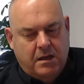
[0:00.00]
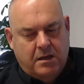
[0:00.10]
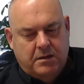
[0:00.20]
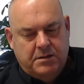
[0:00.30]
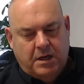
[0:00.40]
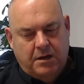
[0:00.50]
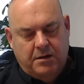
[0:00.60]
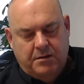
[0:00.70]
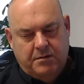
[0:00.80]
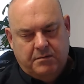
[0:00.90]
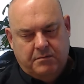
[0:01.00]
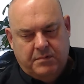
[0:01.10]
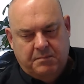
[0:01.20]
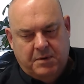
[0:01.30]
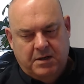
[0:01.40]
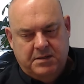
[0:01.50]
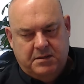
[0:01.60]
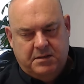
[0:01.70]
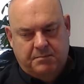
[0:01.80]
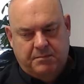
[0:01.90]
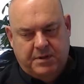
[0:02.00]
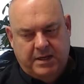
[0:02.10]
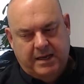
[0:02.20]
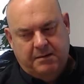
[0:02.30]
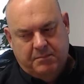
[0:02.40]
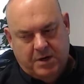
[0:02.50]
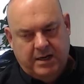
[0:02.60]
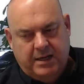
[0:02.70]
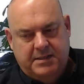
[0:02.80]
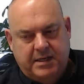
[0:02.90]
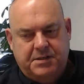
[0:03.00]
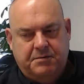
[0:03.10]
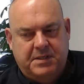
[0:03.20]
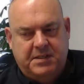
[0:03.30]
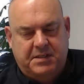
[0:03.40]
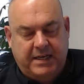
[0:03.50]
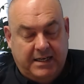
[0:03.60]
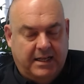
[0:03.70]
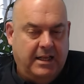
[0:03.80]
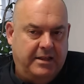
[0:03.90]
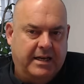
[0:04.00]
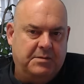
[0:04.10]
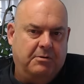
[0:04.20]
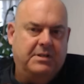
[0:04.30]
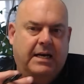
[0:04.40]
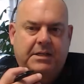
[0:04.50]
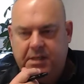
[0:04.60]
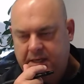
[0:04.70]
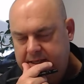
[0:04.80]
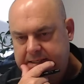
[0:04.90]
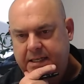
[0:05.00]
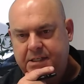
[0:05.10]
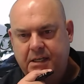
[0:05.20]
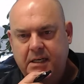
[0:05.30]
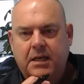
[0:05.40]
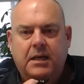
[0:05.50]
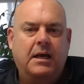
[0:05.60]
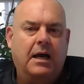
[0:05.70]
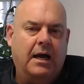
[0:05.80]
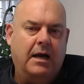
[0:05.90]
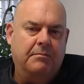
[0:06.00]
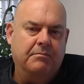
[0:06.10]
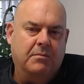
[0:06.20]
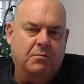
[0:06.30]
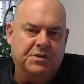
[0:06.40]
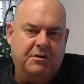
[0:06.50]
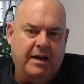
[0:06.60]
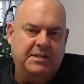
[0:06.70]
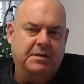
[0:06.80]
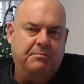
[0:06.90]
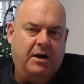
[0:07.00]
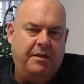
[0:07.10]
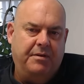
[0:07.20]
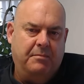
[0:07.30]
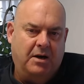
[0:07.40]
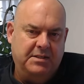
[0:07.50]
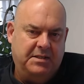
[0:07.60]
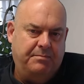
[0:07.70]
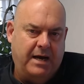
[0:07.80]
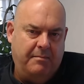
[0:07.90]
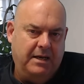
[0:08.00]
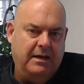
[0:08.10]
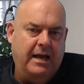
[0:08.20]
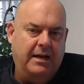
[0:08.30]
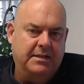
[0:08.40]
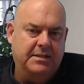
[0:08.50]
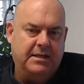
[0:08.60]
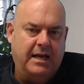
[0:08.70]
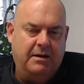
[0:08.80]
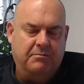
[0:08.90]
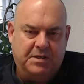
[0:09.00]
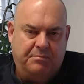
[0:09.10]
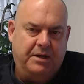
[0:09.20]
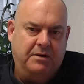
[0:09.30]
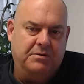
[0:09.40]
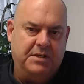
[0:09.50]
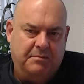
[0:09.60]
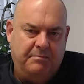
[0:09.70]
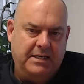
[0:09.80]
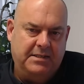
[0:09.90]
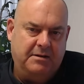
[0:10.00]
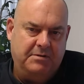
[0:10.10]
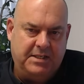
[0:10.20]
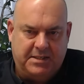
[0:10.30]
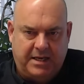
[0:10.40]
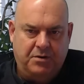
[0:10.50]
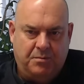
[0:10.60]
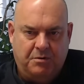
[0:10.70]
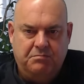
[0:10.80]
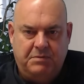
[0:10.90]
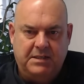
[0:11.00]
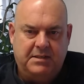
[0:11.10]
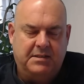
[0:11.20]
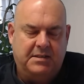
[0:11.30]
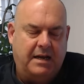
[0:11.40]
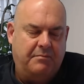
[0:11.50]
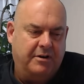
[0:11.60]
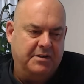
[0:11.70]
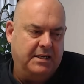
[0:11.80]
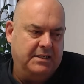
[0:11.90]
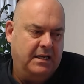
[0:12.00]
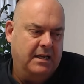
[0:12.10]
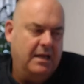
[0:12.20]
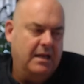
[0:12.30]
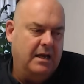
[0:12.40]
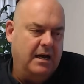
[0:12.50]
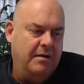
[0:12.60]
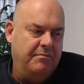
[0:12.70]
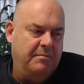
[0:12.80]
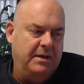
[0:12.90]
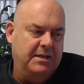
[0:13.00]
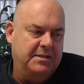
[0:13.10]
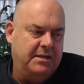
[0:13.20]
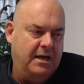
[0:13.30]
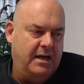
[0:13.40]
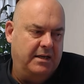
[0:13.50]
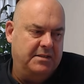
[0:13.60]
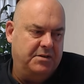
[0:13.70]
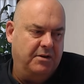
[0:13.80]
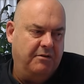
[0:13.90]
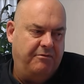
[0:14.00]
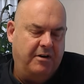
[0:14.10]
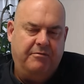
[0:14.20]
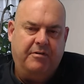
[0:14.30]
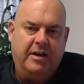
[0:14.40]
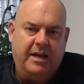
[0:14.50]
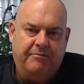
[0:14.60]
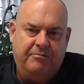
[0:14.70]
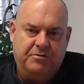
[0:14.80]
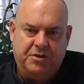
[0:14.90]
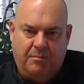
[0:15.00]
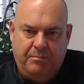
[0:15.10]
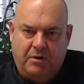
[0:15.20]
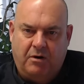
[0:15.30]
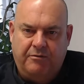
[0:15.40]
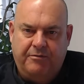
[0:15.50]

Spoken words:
So the mining concession, which is technically the exploitation concession, was granted by the mines department, and it was appealed to the minister, which is the stat process. The minister is doing a very, very careful job of